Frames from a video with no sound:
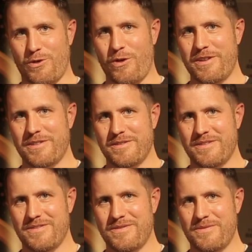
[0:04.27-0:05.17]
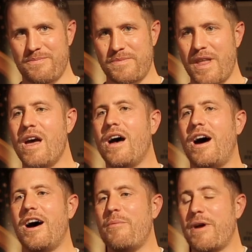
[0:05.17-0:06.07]
Rolling.
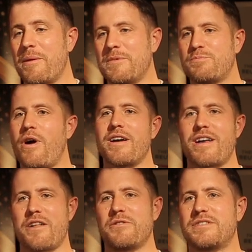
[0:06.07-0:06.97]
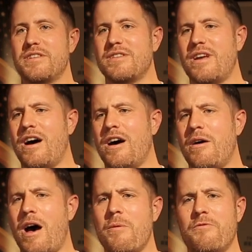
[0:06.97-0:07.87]
My name is Brian Henderson.
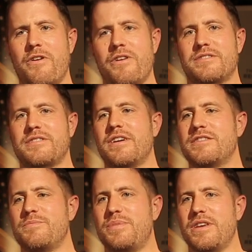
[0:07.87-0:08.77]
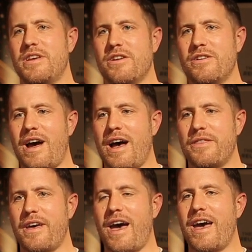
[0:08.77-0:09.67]
I'm very excited to be here
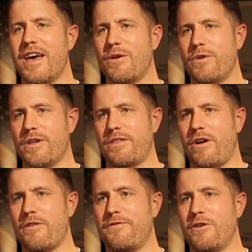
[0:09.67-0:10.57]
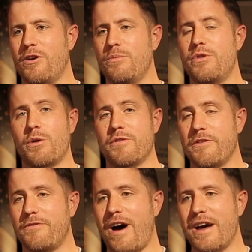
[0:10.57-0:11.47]
at The Hague with our film Note of
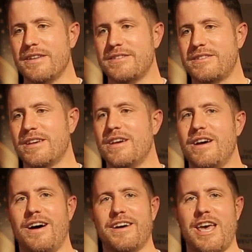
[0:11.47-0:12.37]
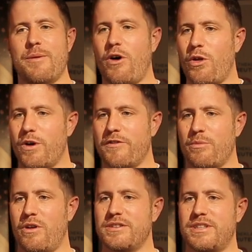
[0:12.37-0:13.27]
Defiance. Came all the way
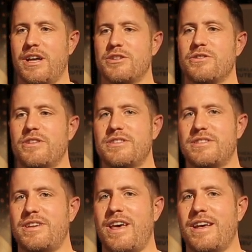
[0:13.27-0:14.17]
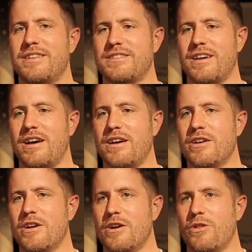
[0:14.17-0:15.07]
from Los Angeles,
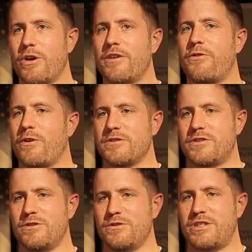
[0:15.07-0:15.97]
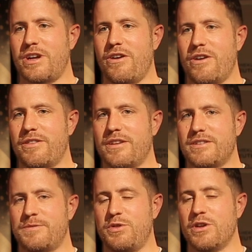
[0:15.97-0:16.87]
and looking forward to sharing
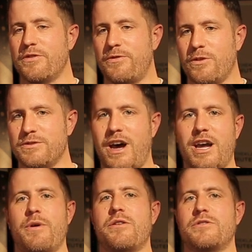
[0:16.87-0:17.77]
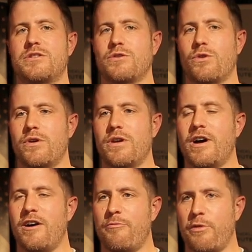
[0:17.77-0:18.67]
this beautiful documentary
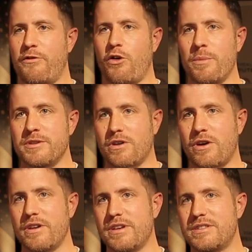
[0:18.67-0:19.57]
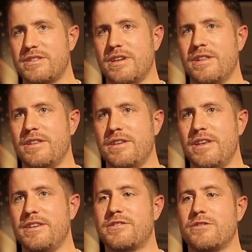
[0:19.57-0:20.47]
story of performance artists in
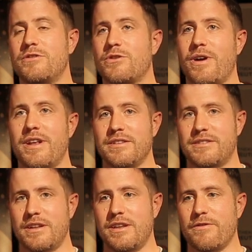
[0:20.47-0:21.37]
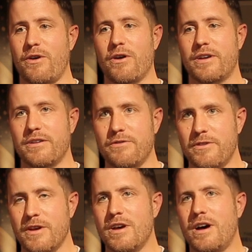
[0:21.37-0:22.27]
the eastern Ukrainian city of Kharkiv,
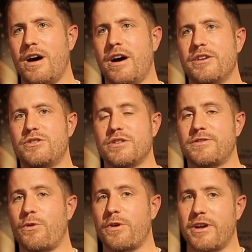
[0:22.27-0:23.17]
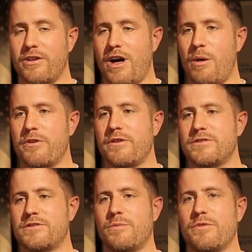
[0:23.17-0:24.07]
just 40
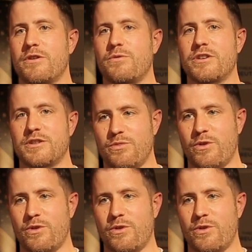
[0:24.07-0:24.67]
kilometers from the Russian